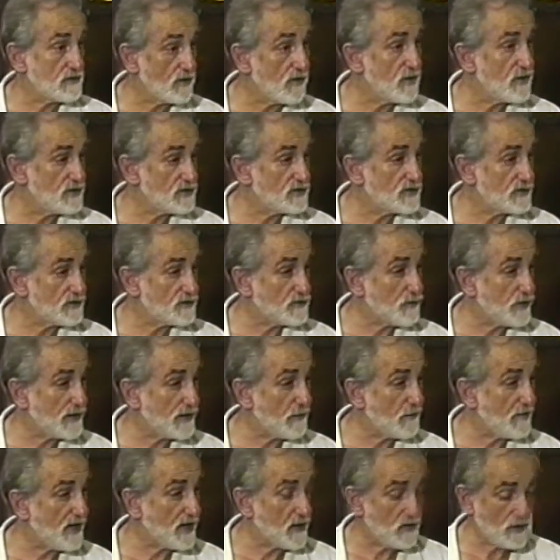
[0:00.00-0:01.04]
Right, so it's
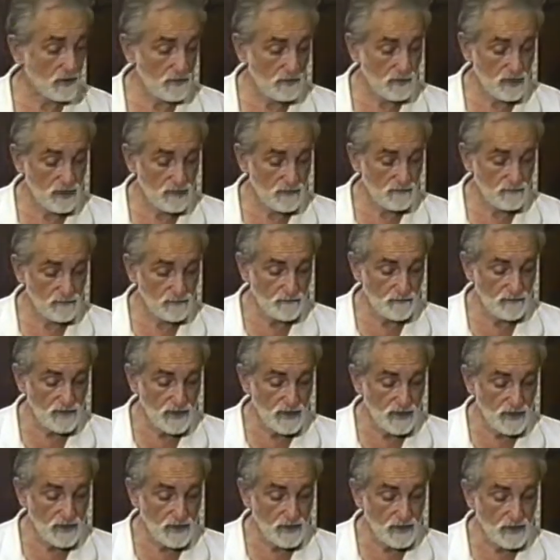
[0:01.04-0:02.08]
really a paragraph.
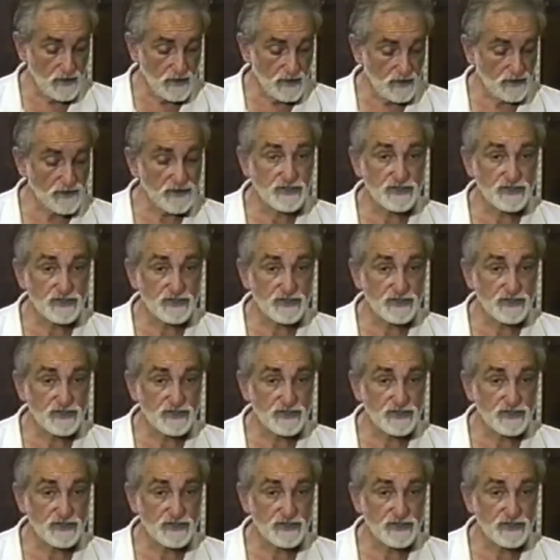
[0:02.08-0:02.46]
Now,